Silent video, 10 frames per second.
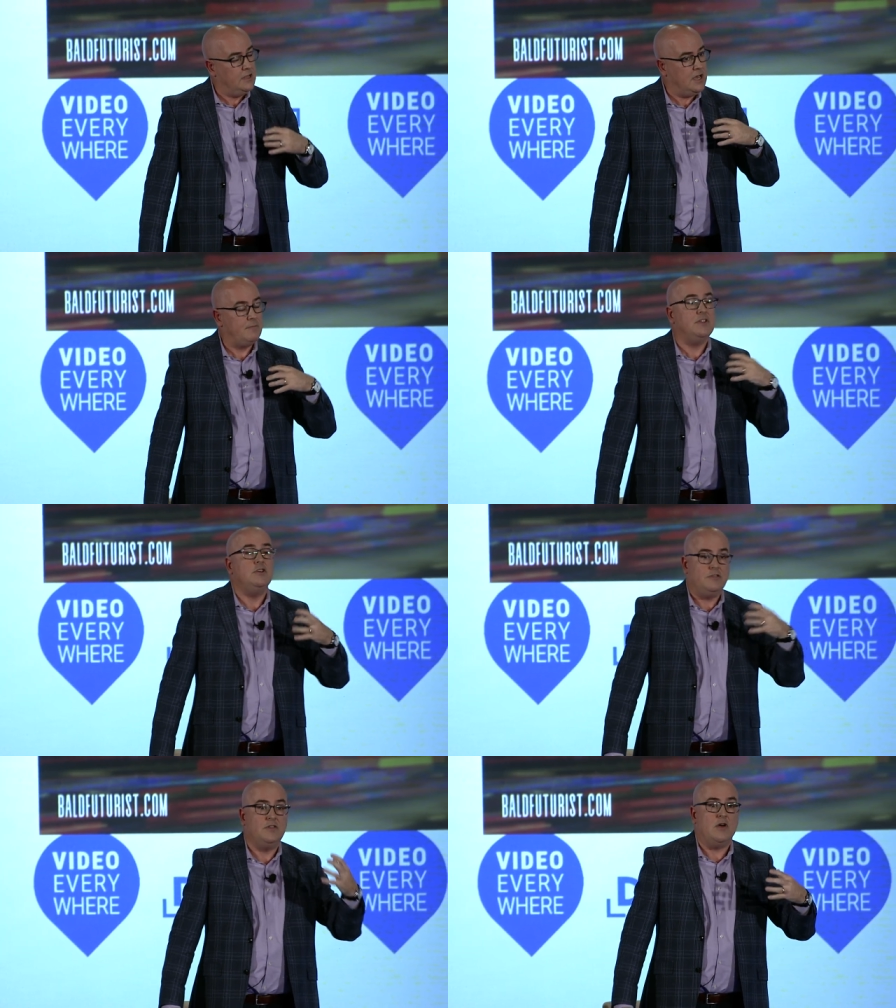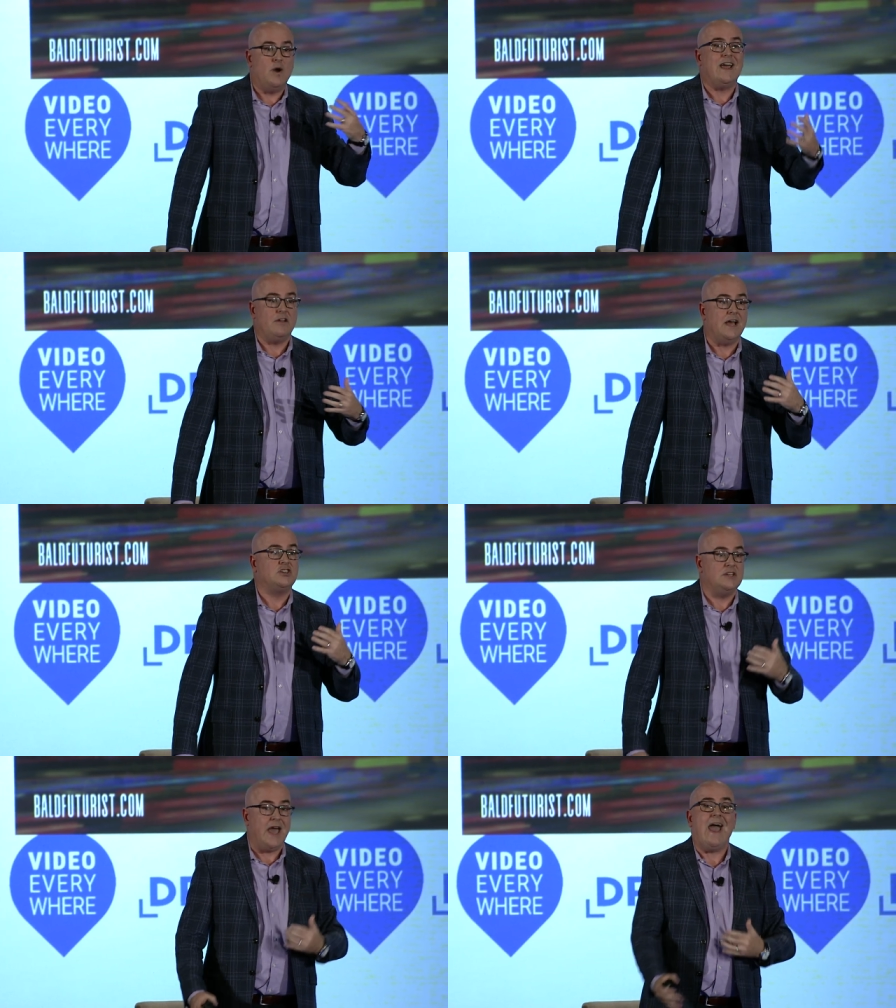uh, but they went out and
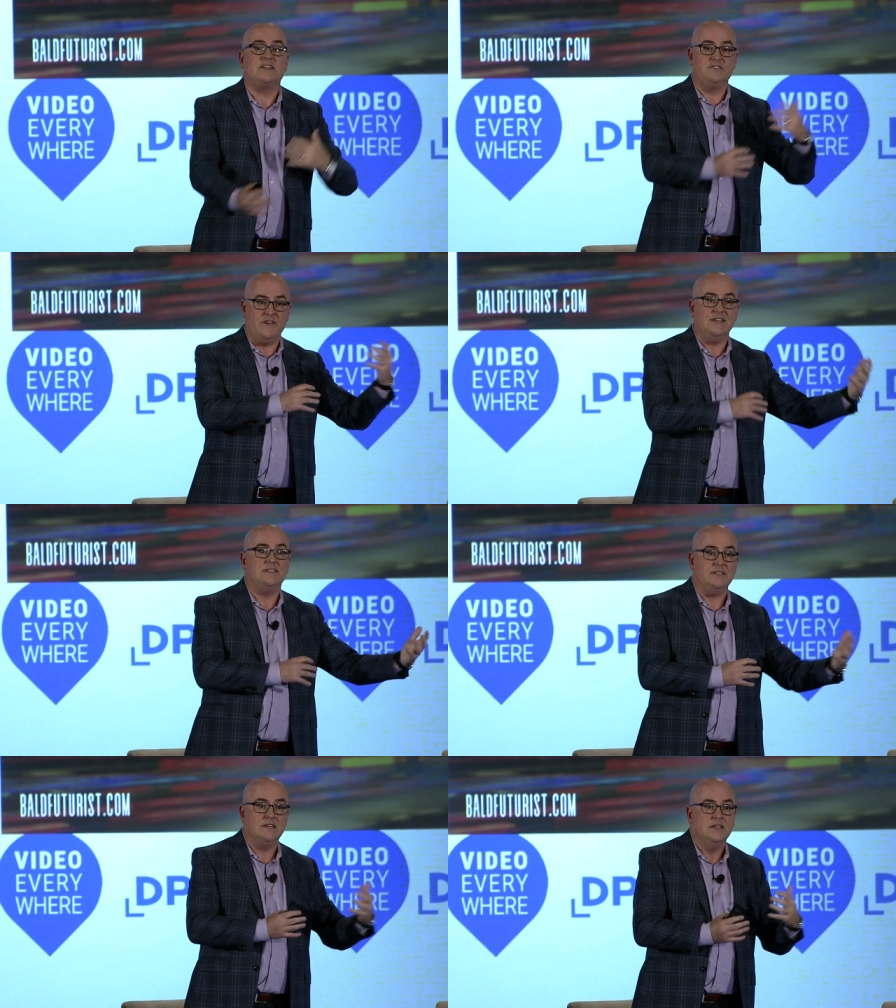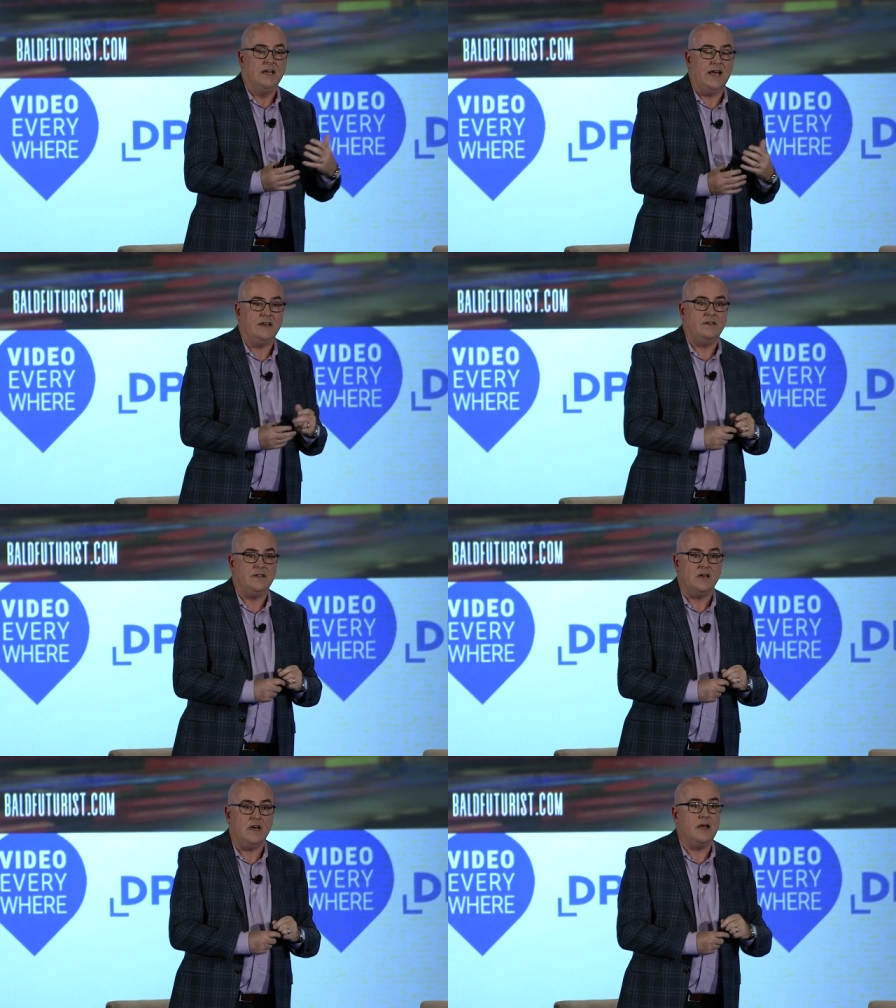actually activated and,
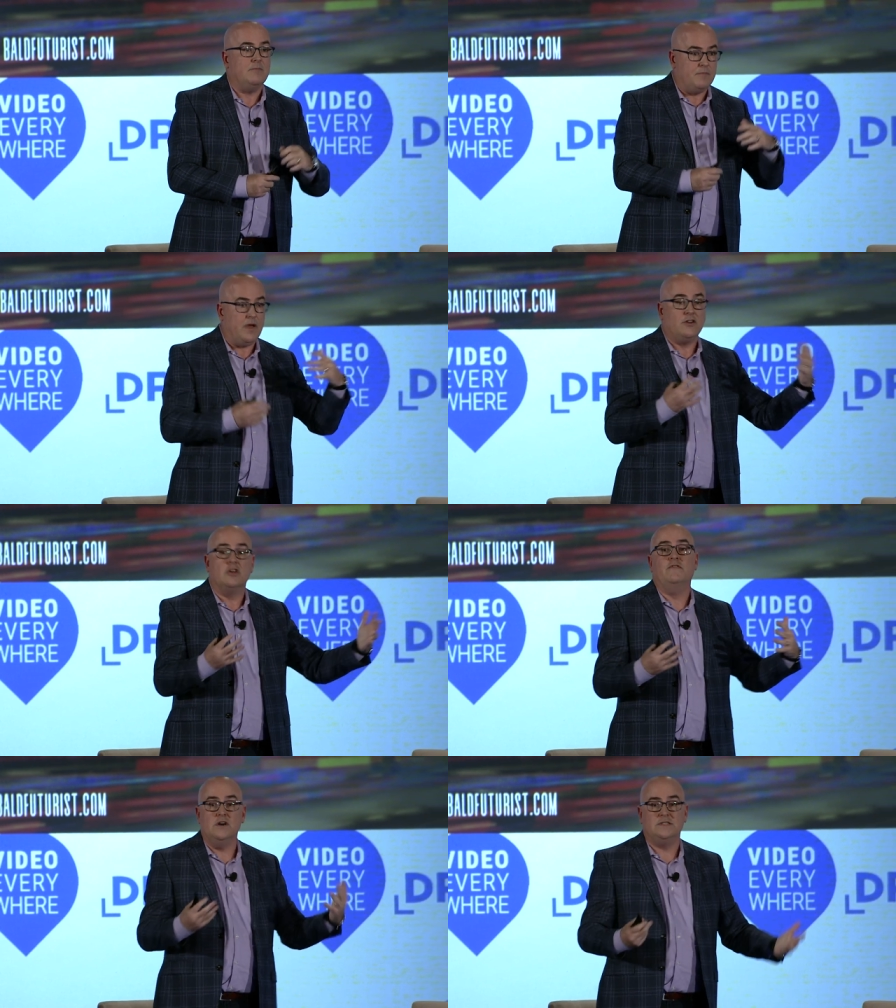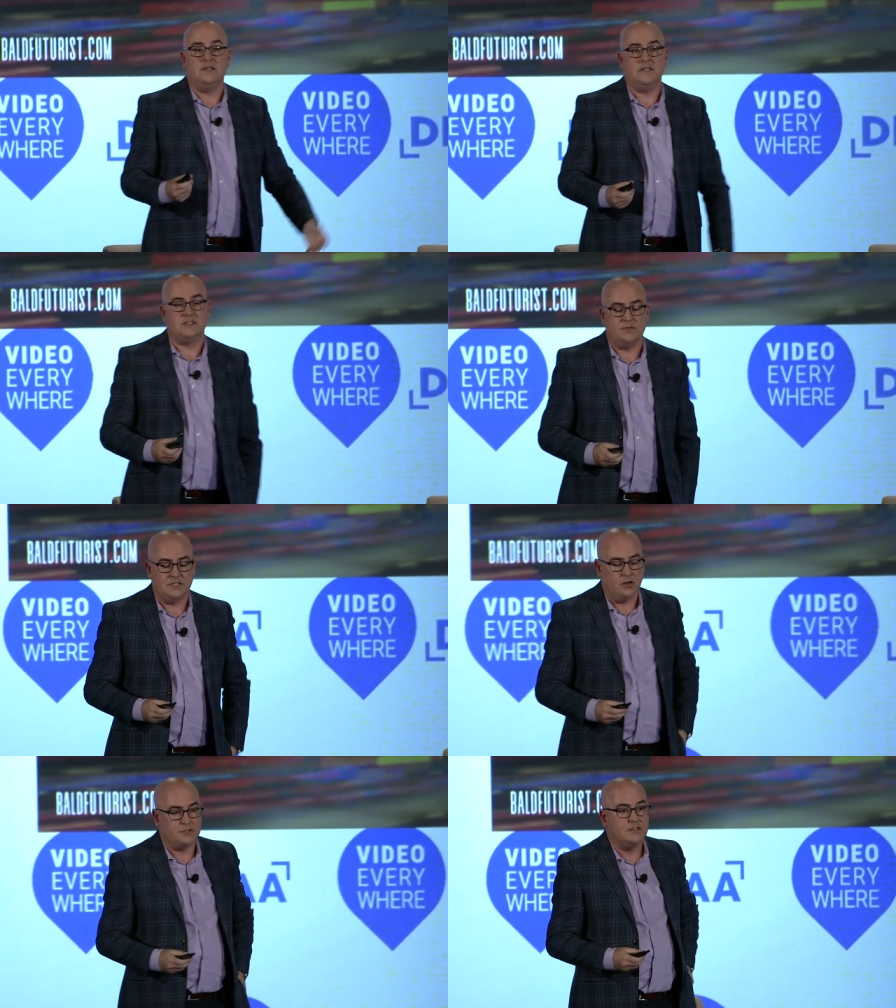uh, and, and converted as a
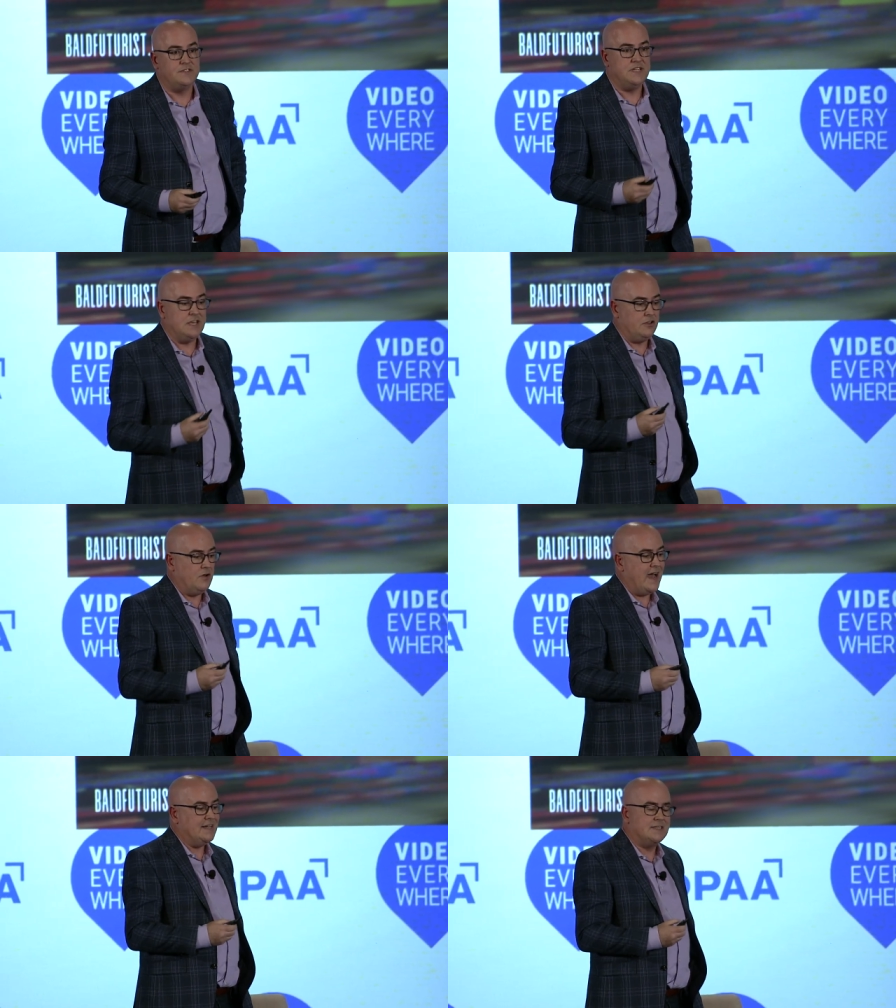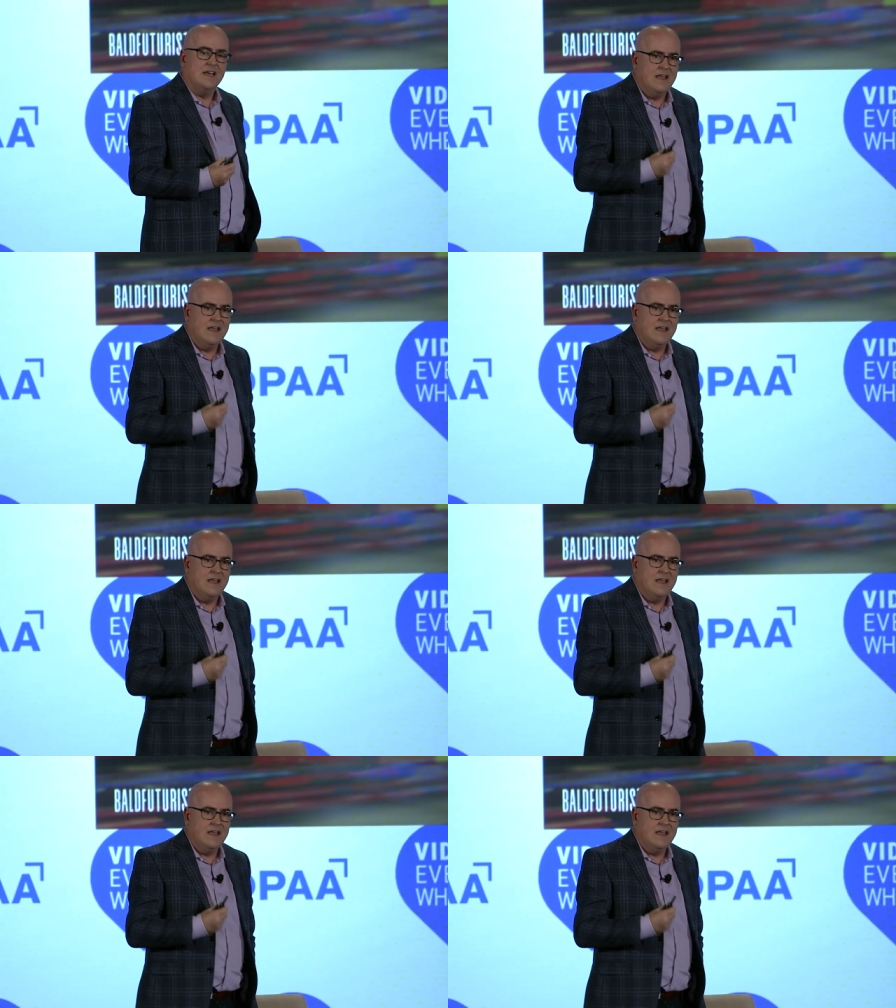result of seeing your ads.